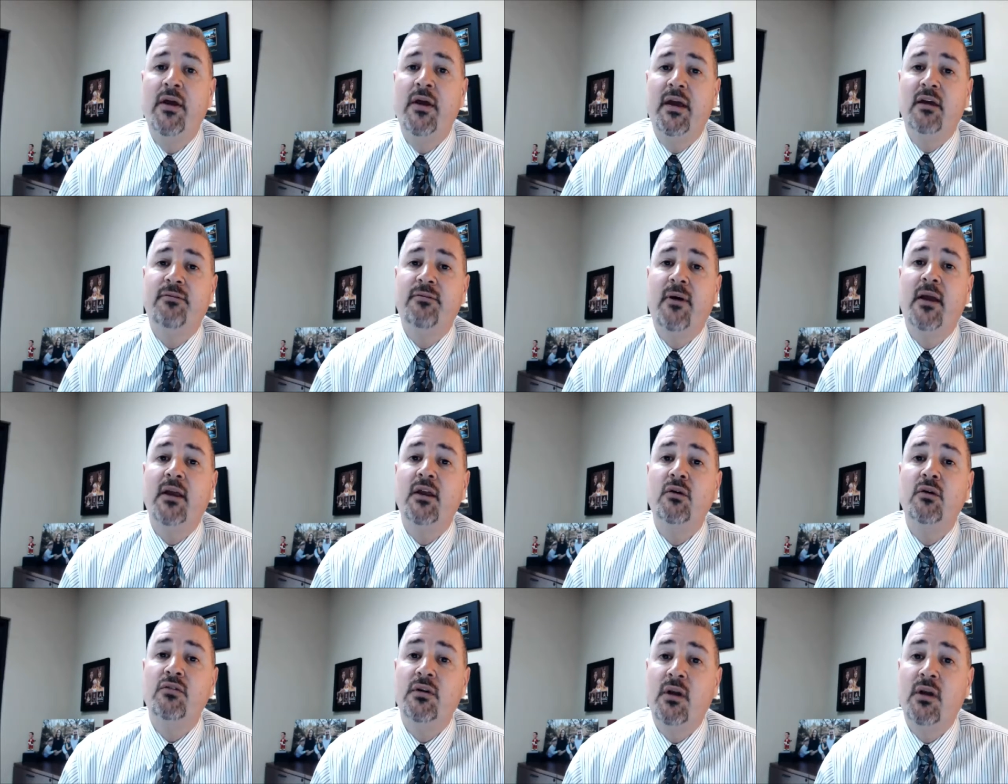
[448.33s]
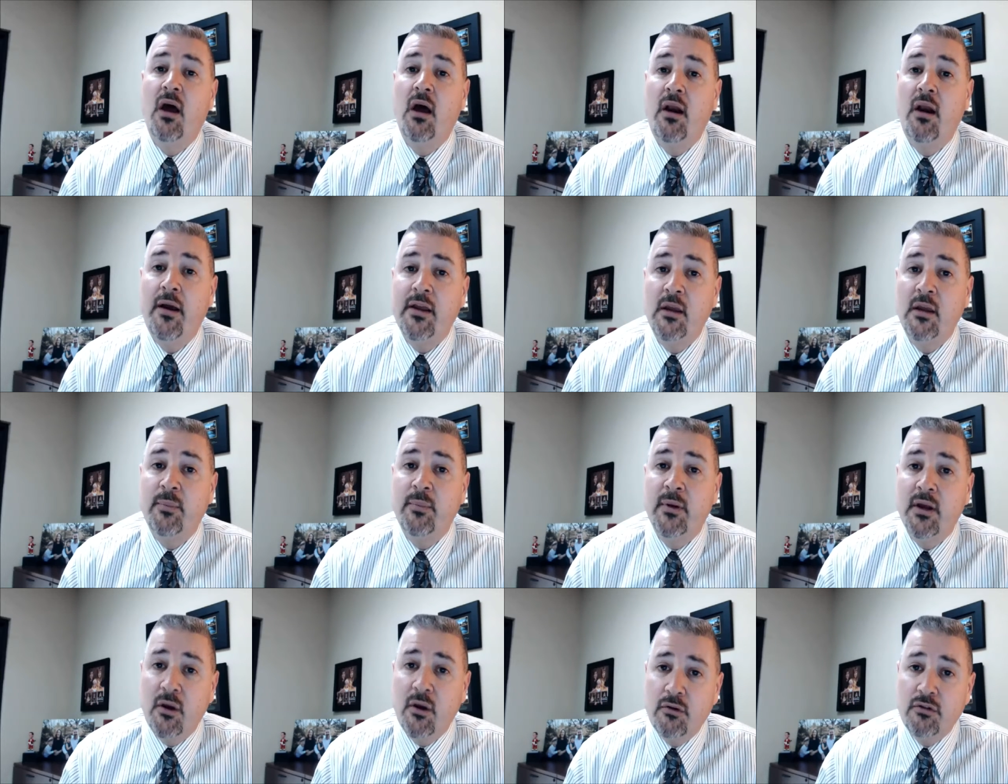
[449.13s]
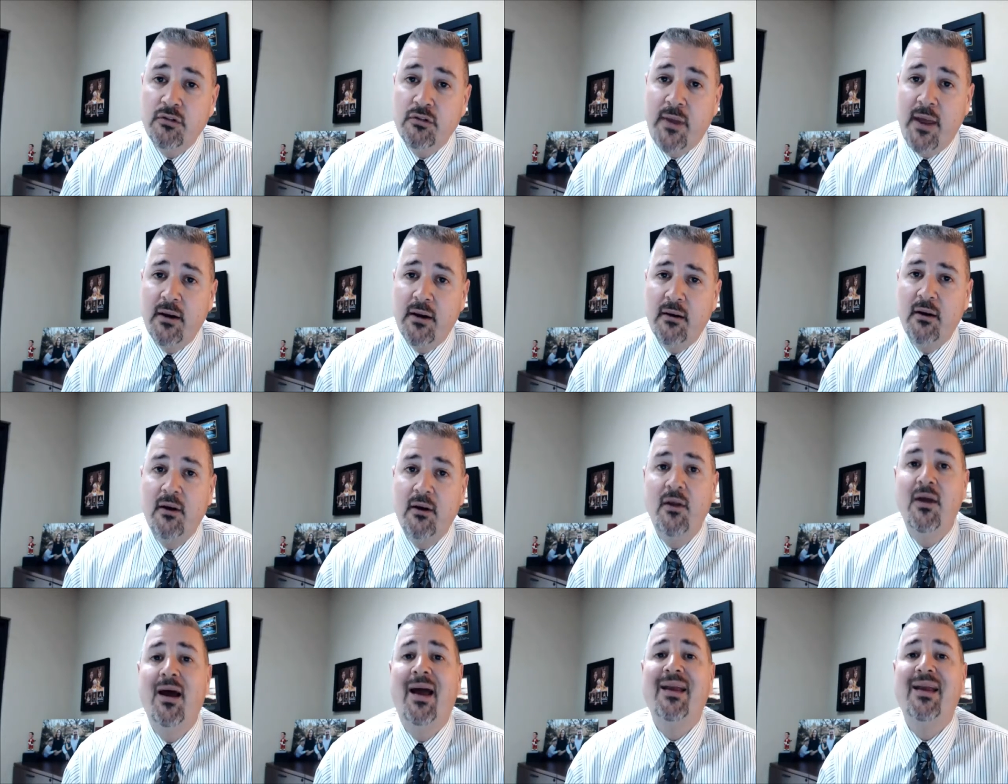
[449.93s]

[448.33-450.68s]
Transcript: If I use a non-occupant cosigner,